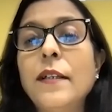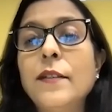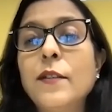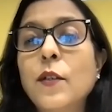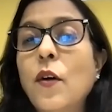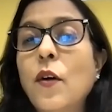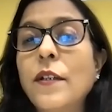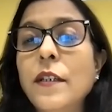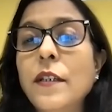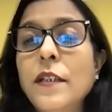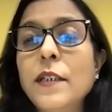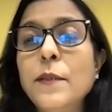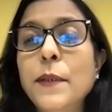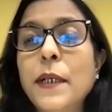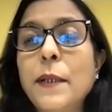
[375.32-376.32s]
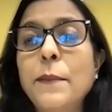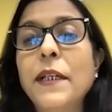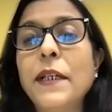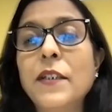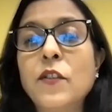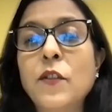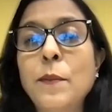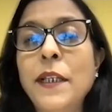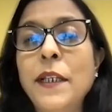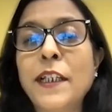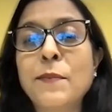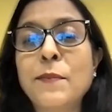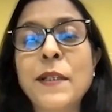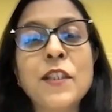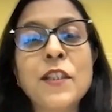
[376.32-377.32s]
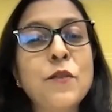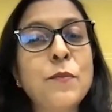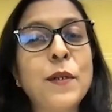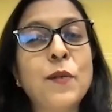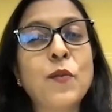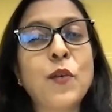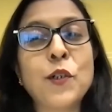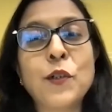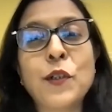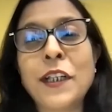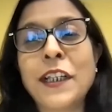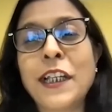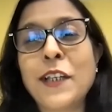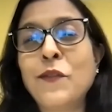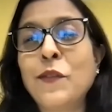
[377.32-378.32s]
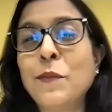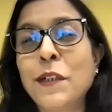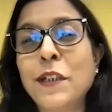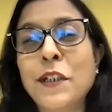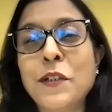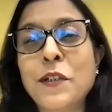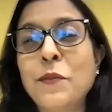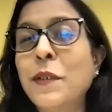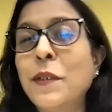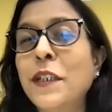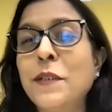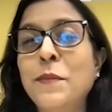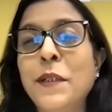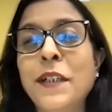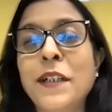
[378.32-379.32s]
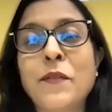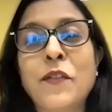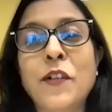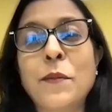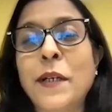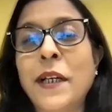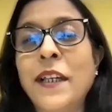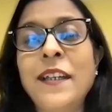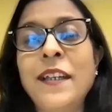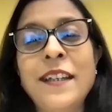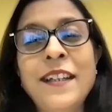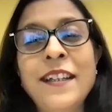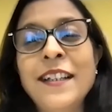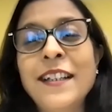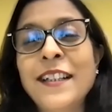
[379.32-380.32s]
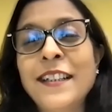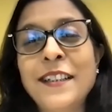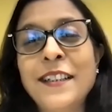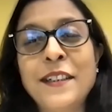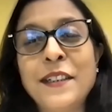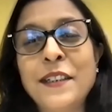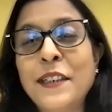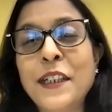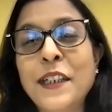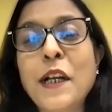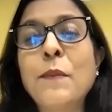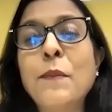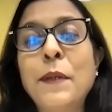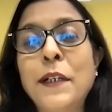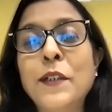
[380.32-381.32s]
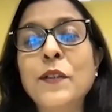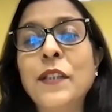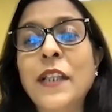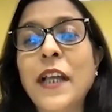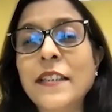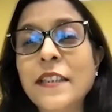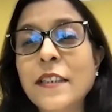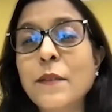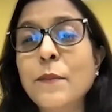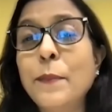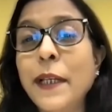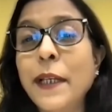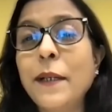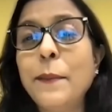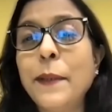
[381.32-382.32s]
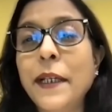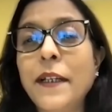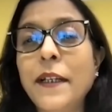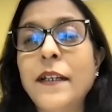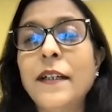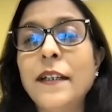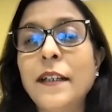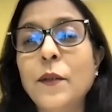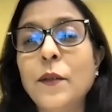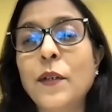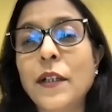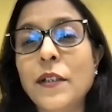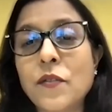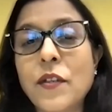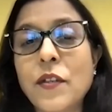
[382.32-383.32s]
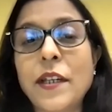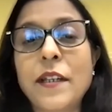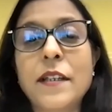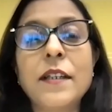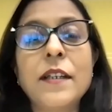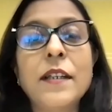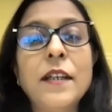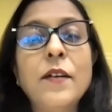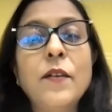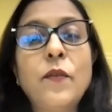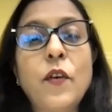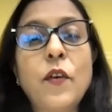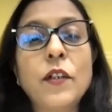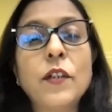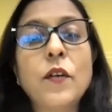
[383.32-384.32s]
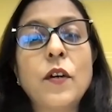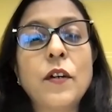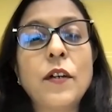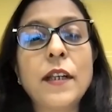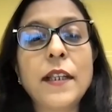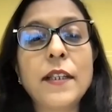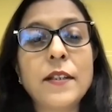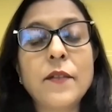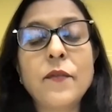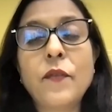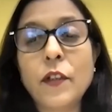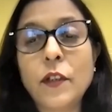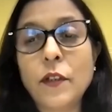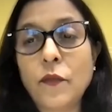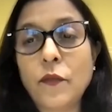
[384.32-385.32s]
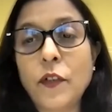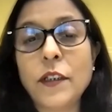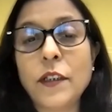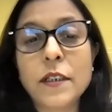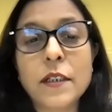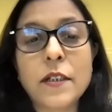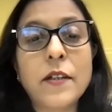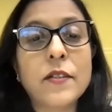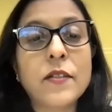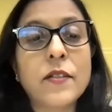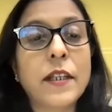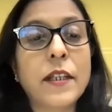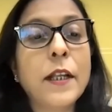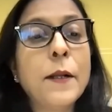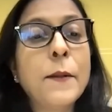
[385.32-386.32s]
content is becoming extremely expensive, but what you can get from the consumer is being governed by the government. So that's a big constraint for the organization, for this industry.